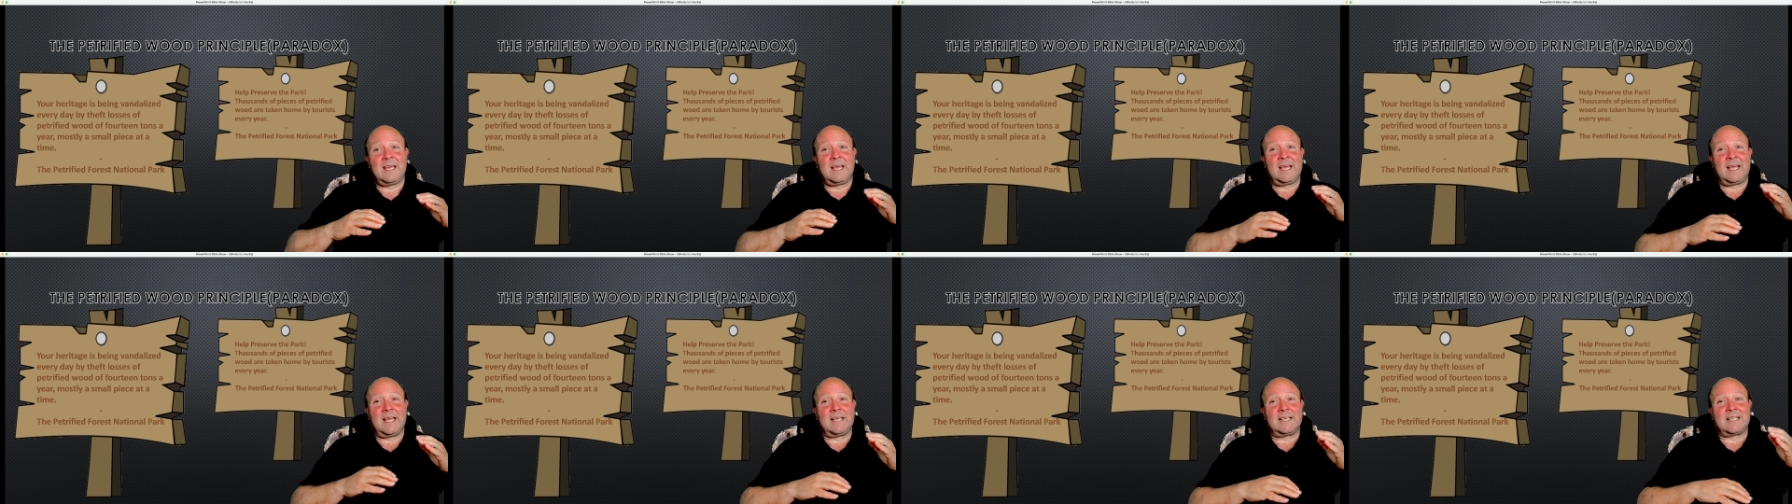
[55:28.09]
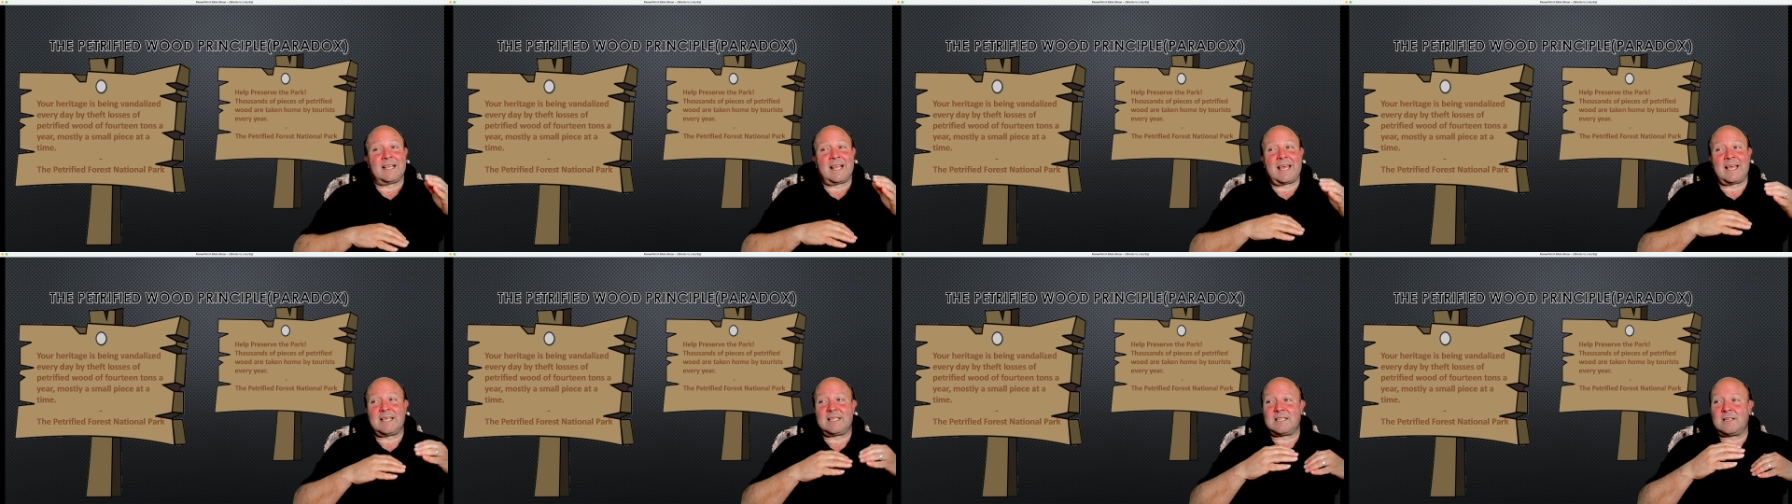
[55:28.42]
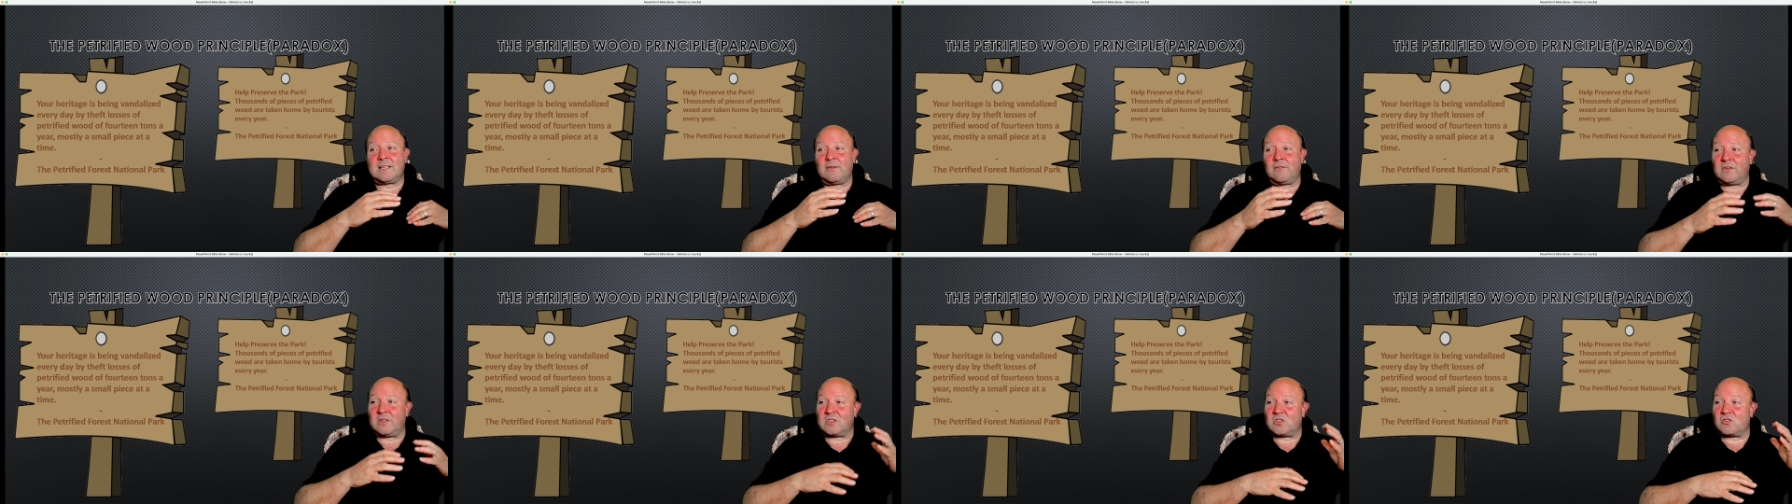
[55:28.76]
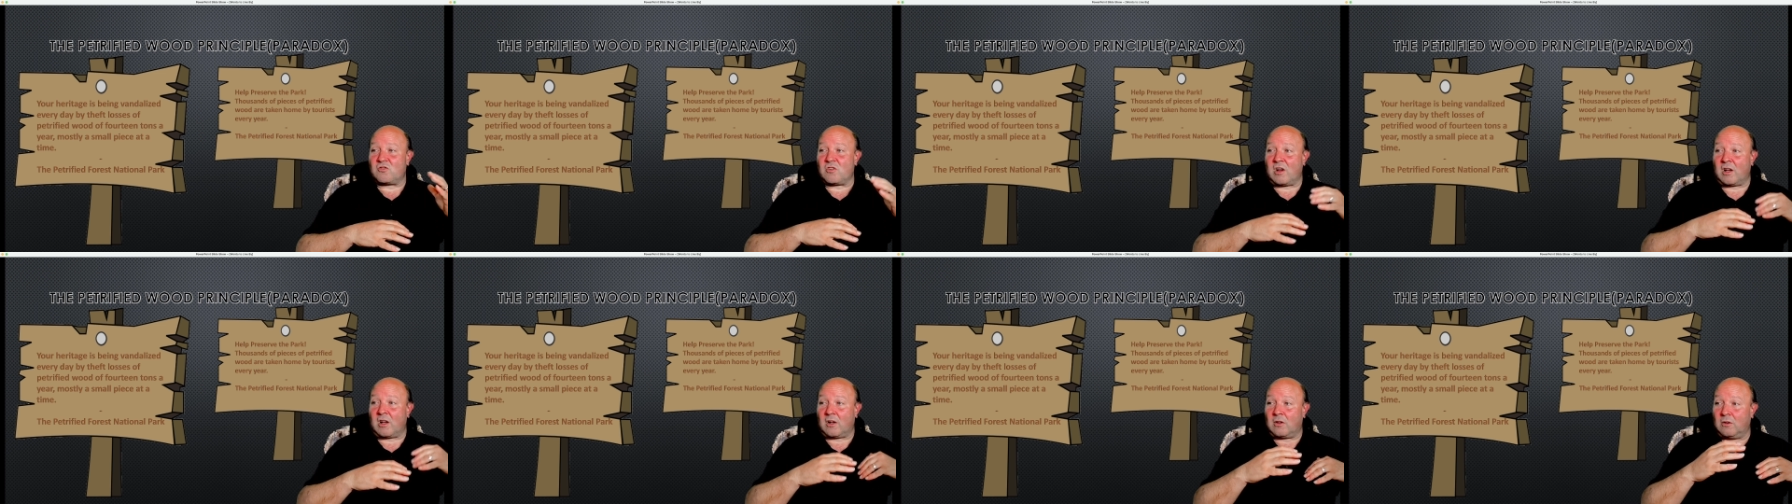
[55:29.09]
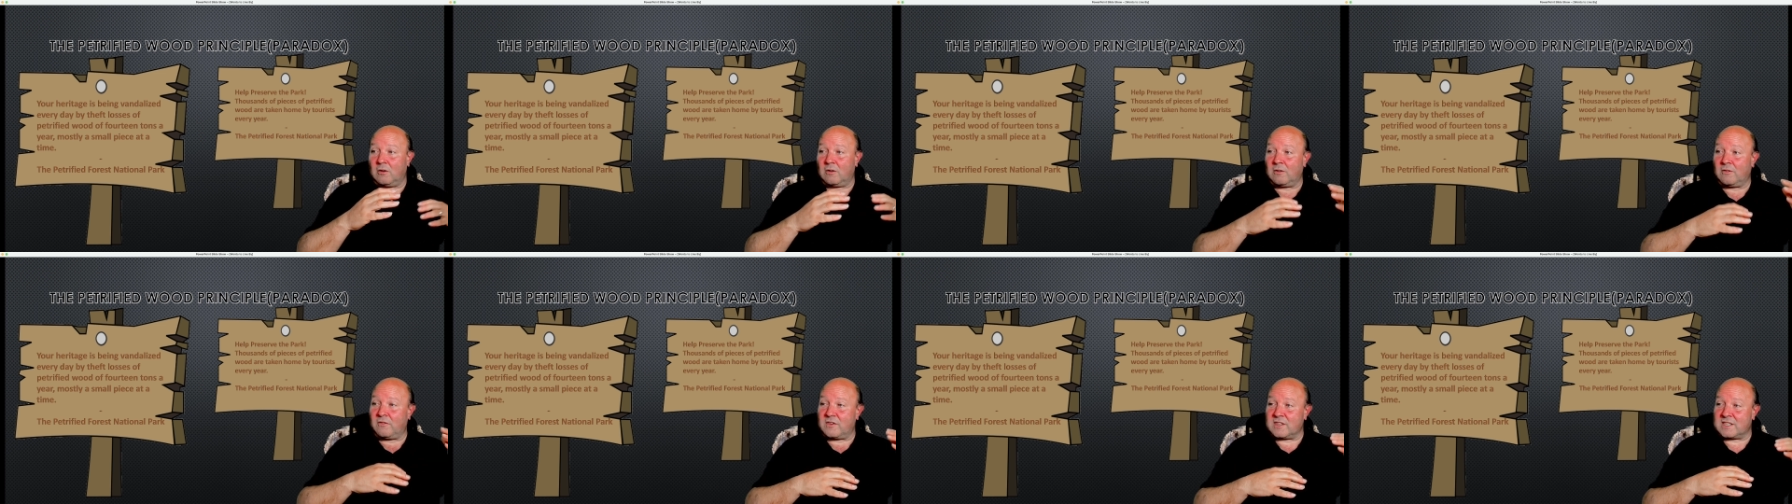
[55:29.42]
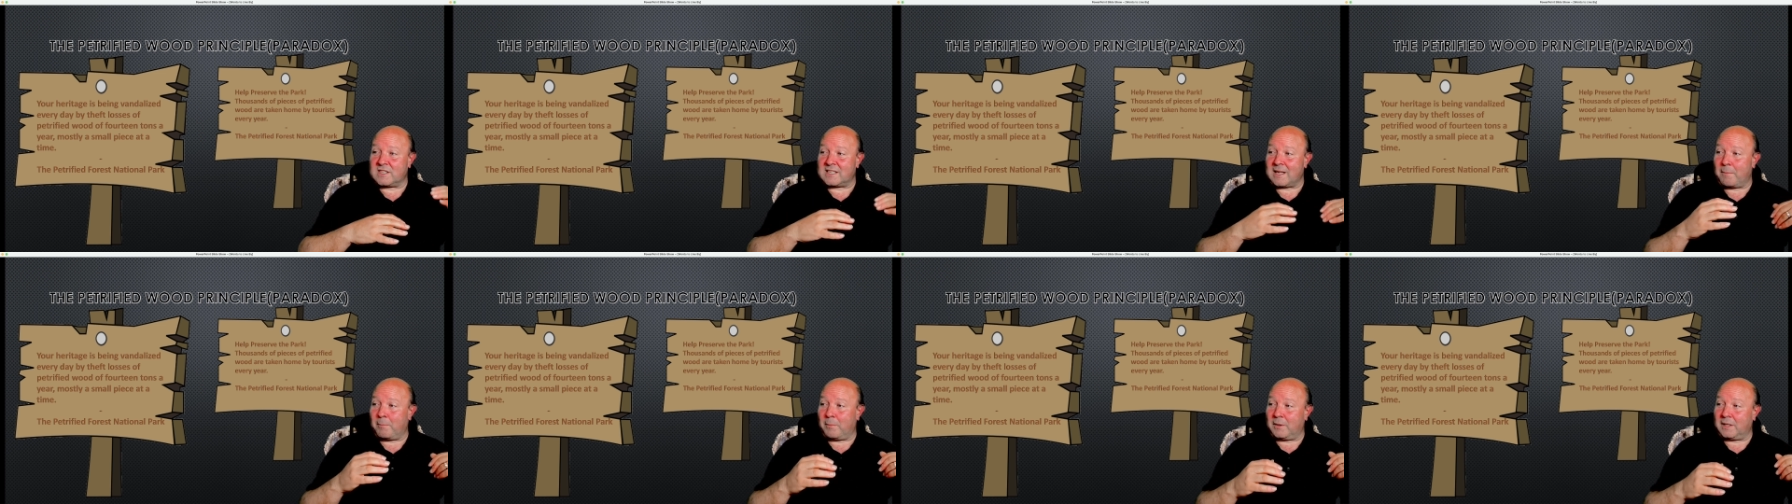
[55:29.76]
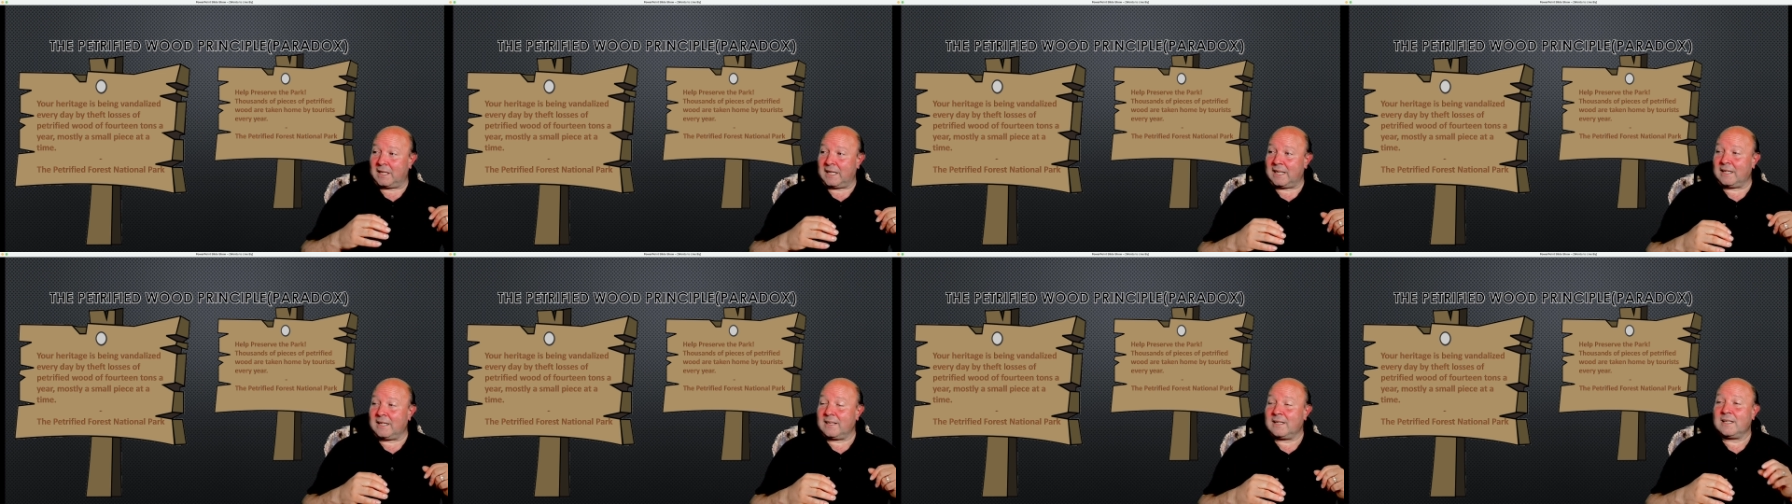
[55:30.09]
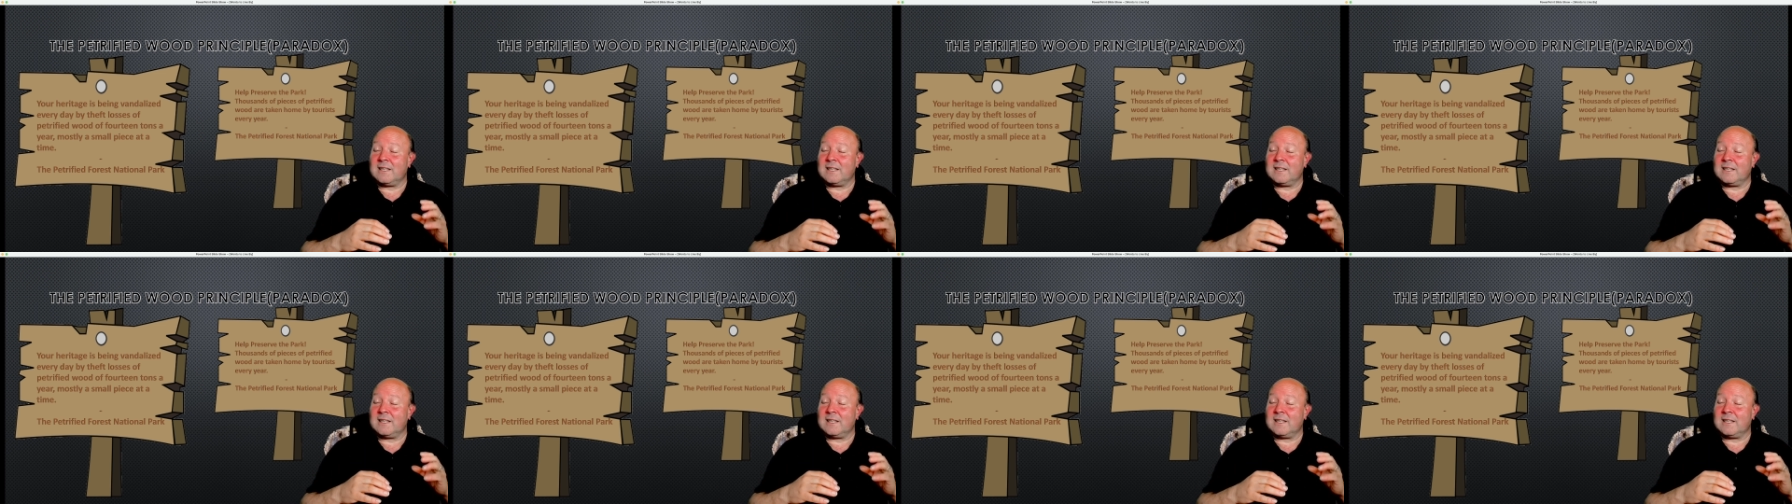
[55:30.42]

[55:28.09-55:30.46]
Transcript: It's less of a struggle for somebody.